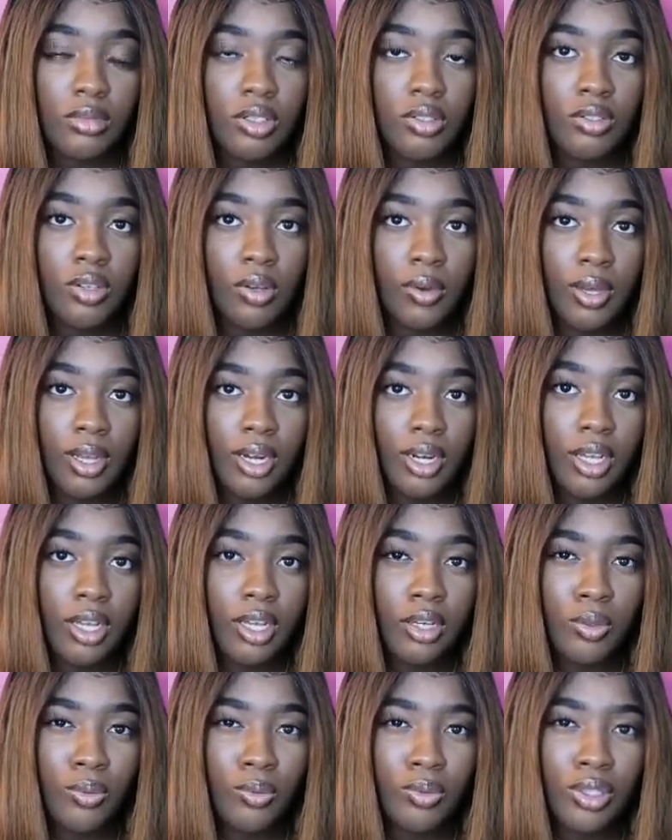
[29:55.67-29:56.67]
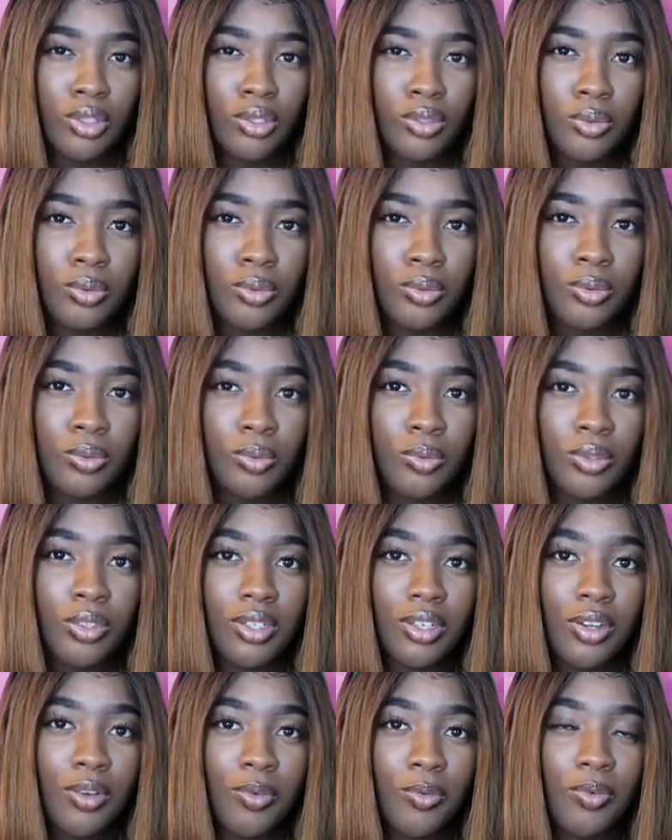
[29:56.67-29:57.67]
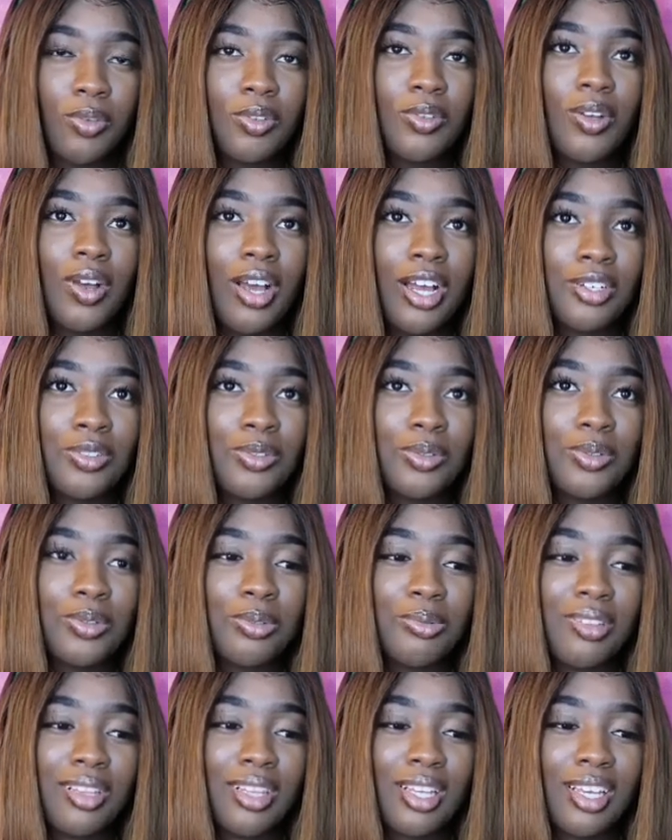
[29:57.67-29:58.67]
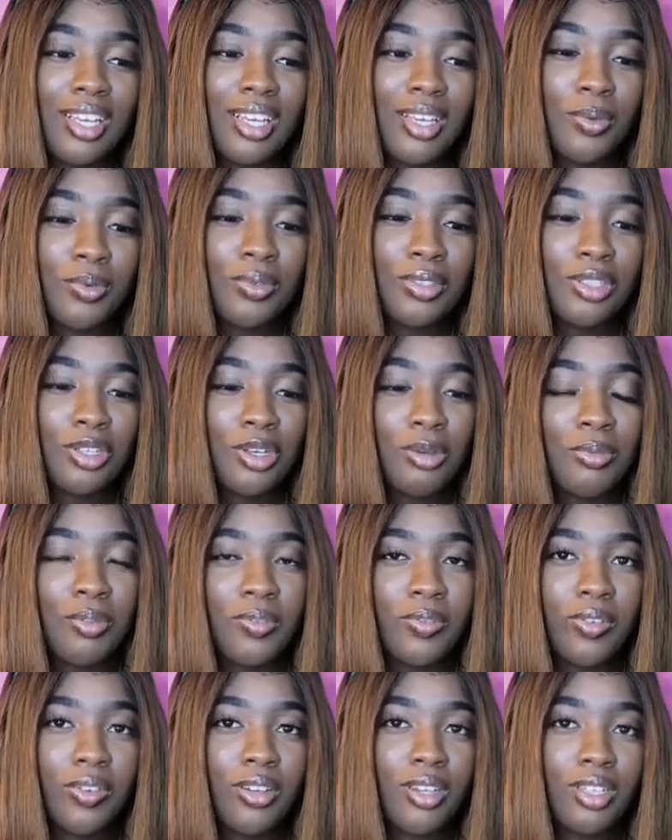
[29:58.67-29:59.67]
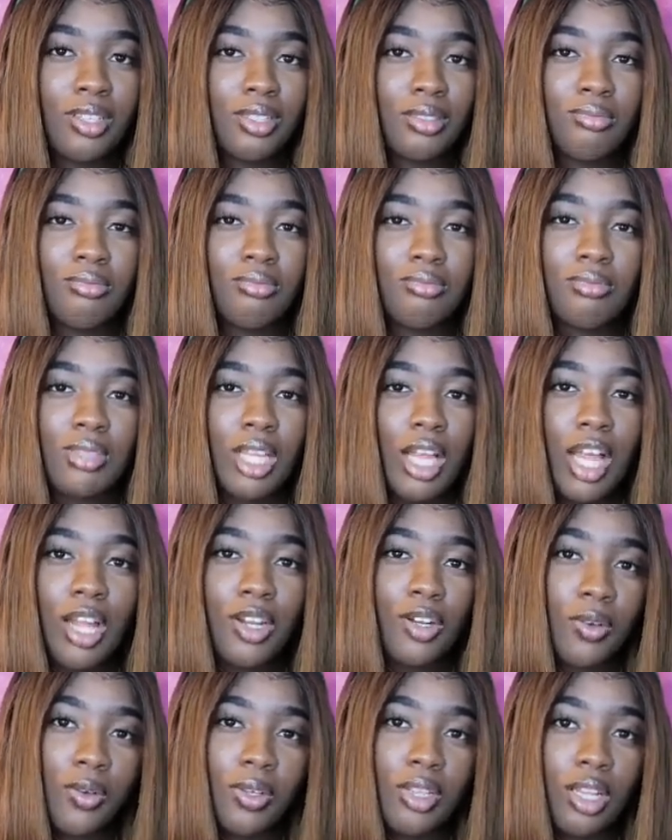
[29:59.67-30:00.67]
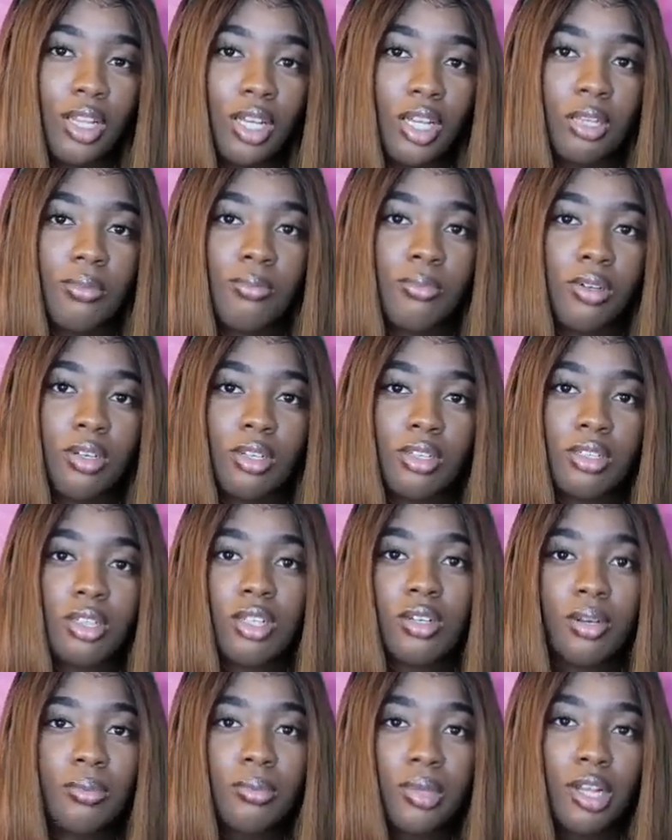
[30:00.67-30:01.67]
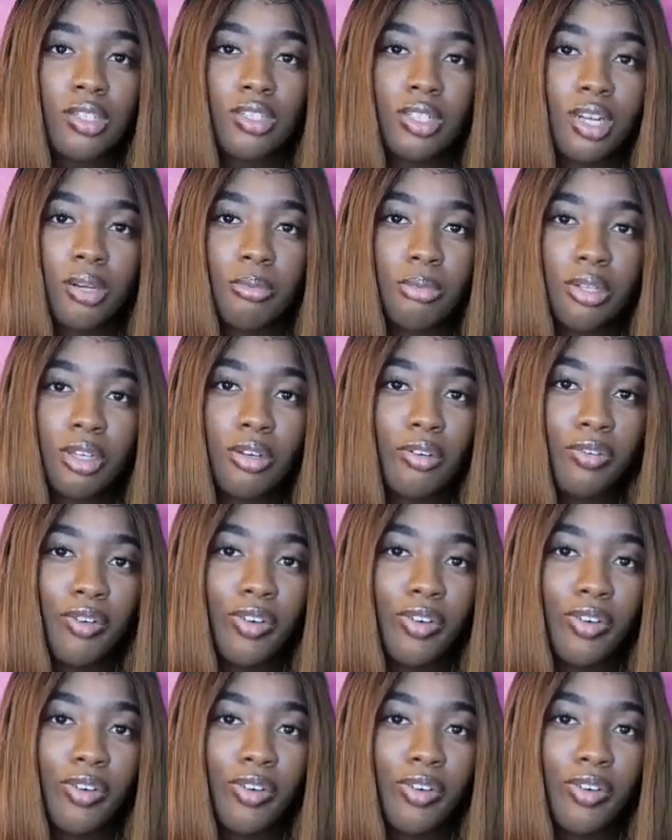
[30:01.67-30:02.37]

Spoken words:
you know how that go when a dude, when you know how dudes be like, can we still be friends? I know he like, bro, no, I'm not trying to be your